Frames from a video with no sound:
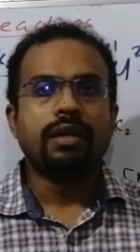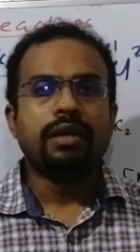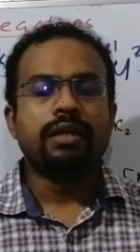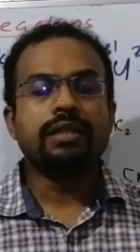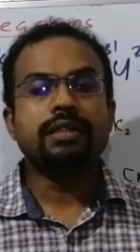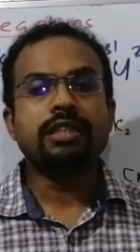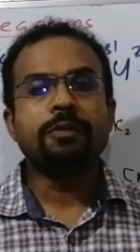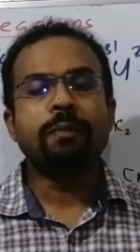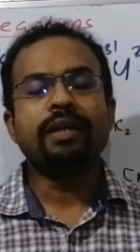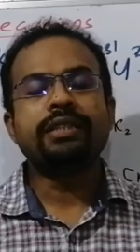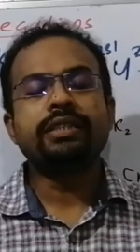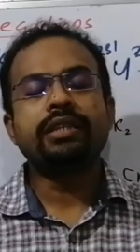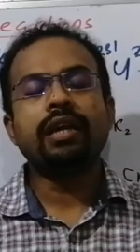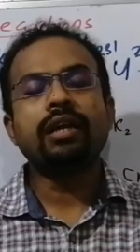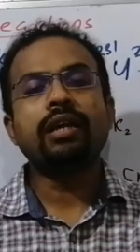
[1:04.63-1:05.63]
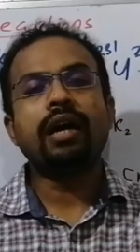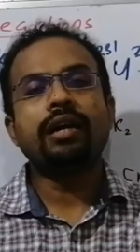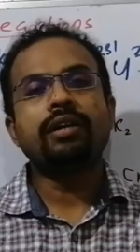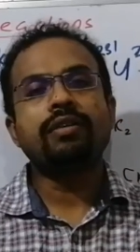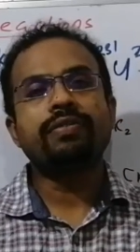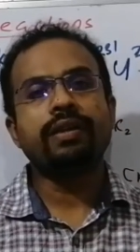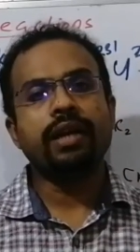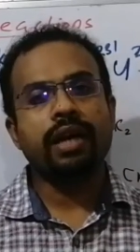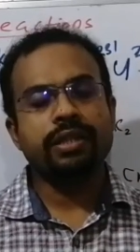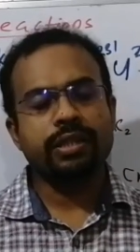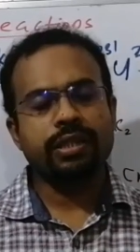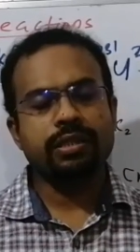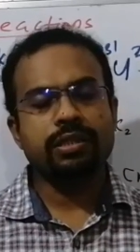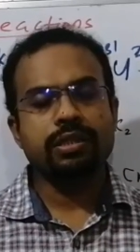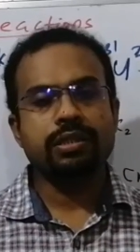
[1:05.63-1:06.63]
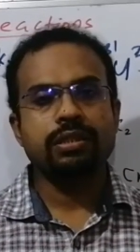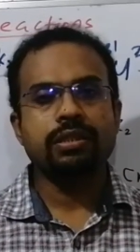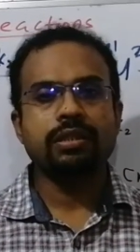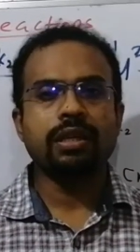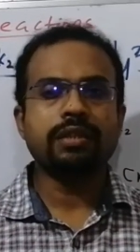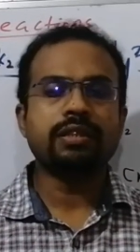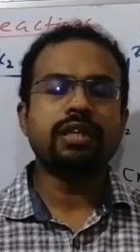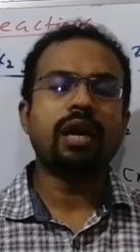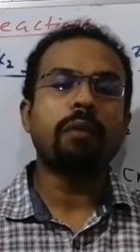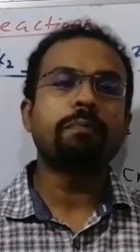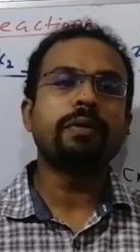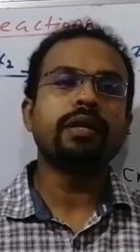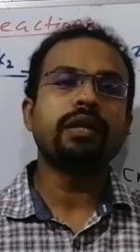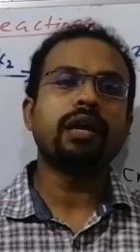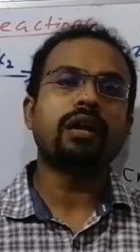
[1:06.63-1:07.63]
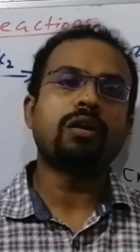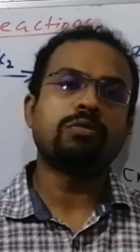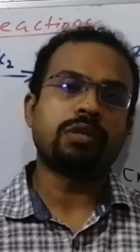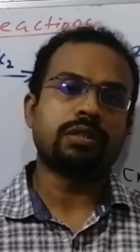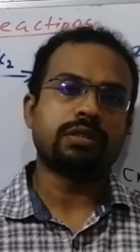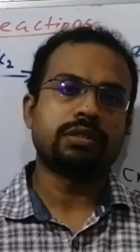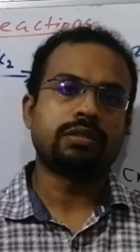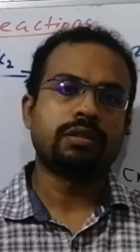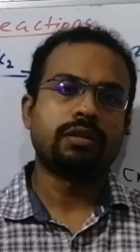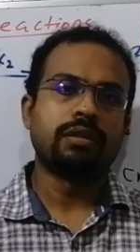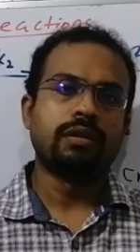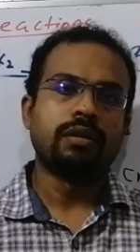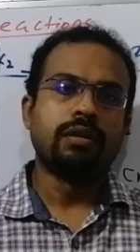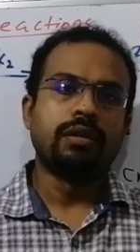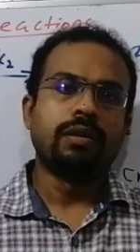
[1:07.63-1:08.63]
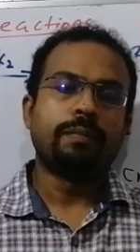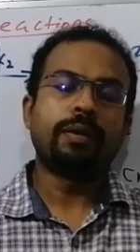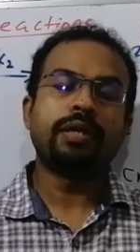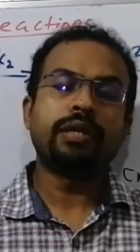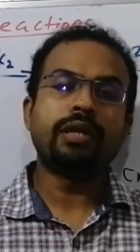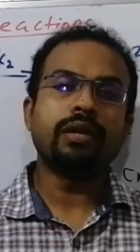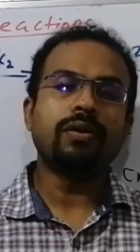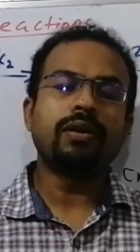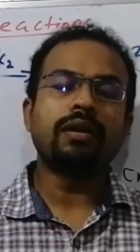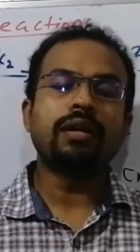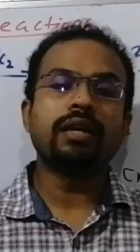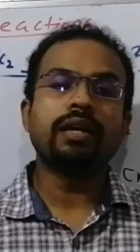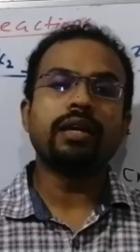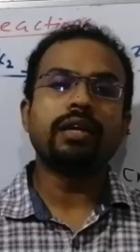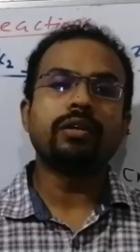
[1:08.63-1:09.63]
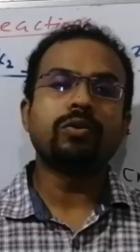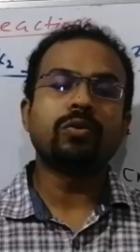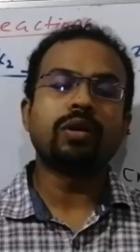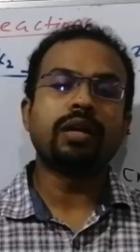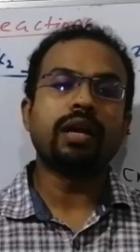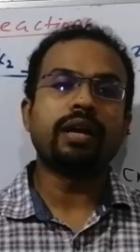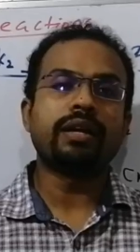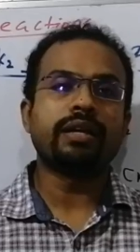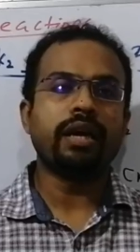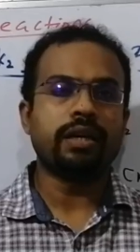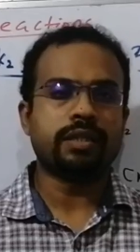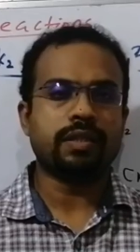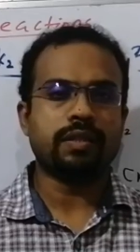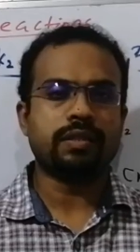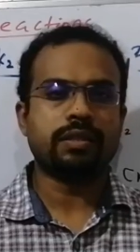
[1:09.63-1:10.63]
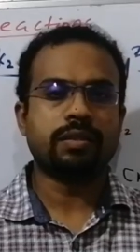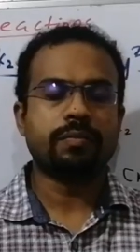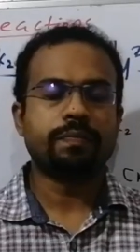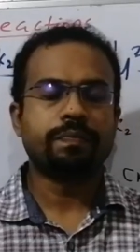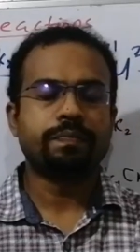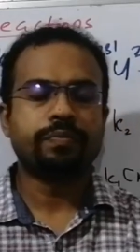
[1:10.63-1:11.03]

This is a special kind of reactions that's happening around us, particularly in nuclear reactions.